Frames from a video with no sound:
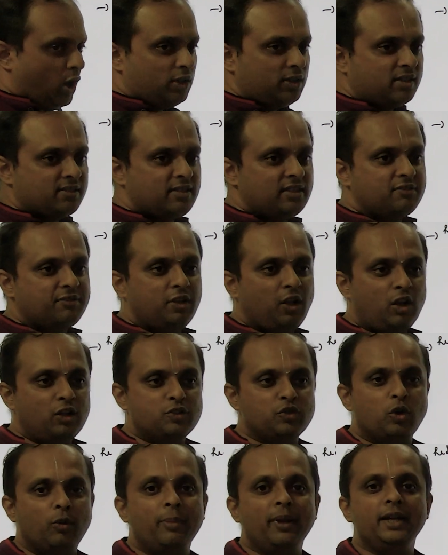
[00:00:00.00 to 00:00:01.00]
cells will
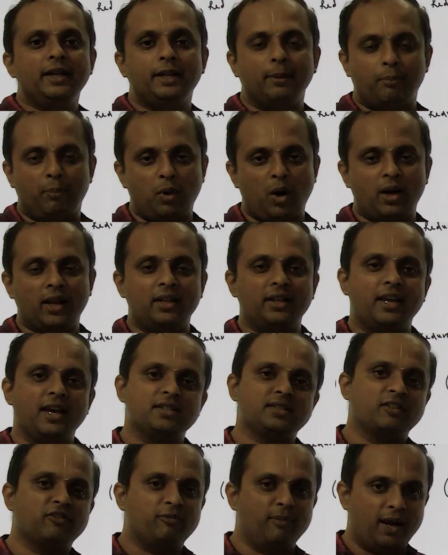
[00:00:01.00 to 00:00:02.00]
also be diploid in
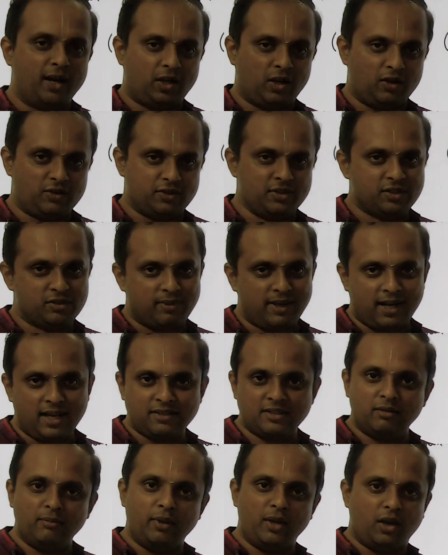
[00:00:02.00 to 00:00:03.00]
case of mitosis,
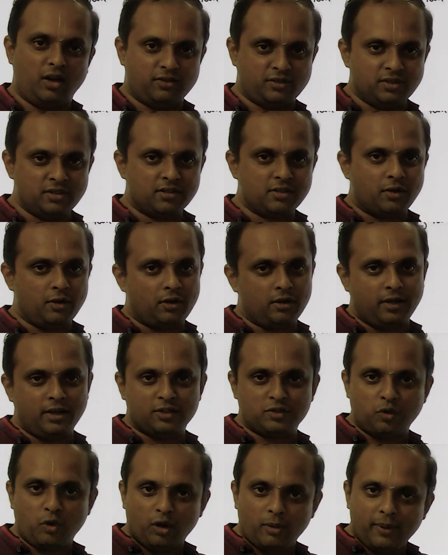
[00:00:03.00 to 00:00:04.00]
whereas in meiosis it
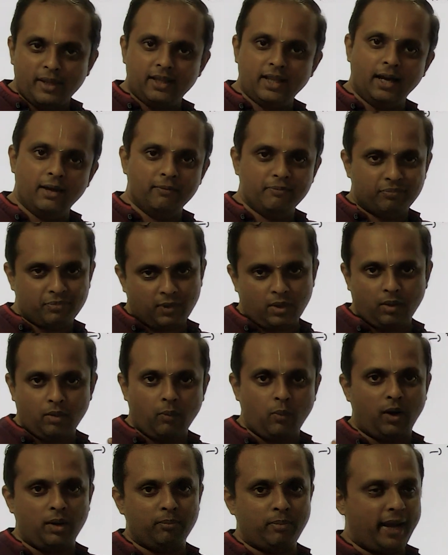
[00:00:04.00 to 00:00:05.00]
is going to be the
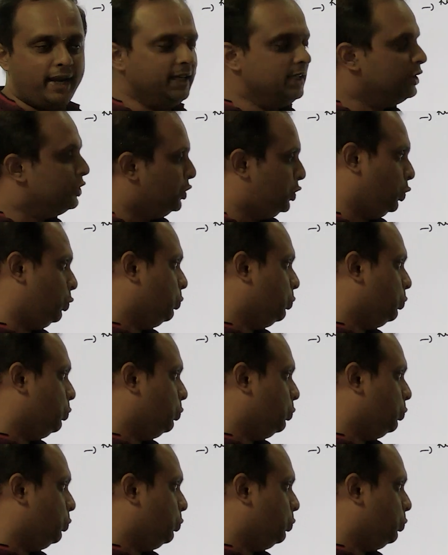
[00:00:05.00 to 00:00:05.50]
1/2,